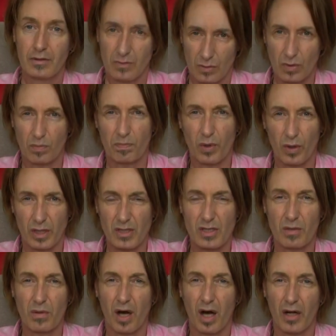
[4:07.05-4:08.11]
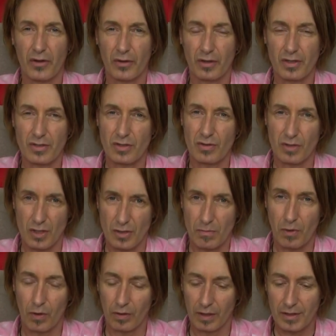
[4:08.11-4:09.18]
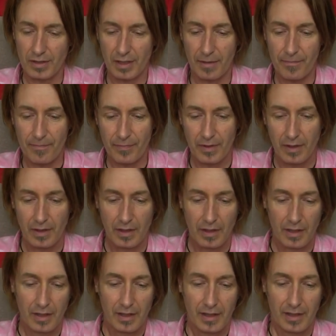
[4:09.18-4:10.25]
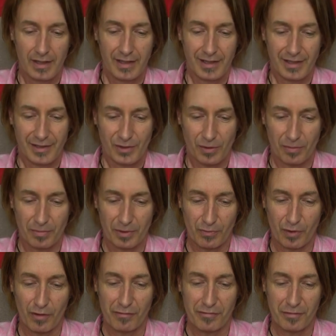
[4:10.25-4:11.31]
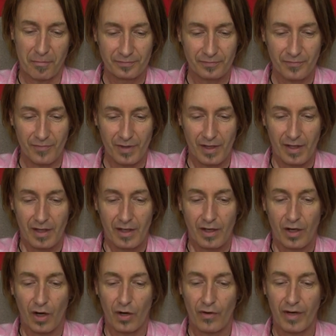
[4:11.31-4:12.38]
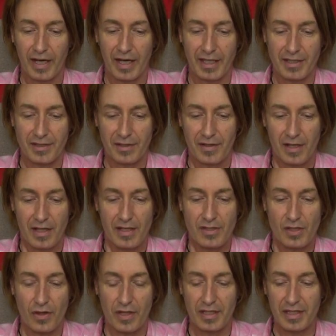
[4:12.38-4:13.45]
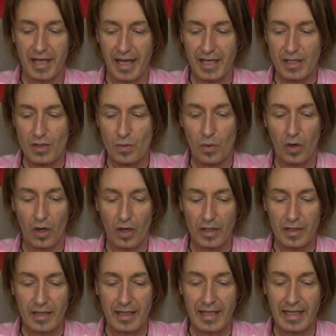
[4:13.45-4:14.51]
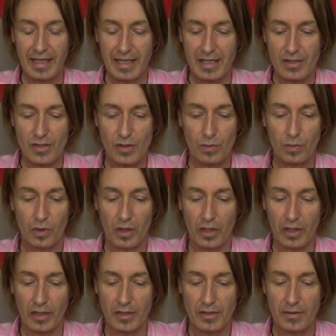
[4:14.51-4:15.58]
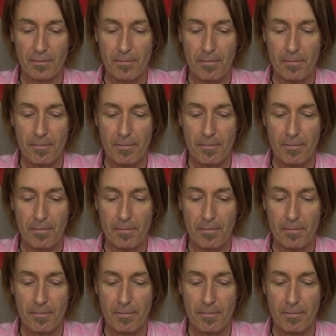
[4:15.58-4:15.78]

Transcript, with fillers: Don't poke it too hard though, because it's only small, isn't it? Don't be rough. All right, so the next one is the word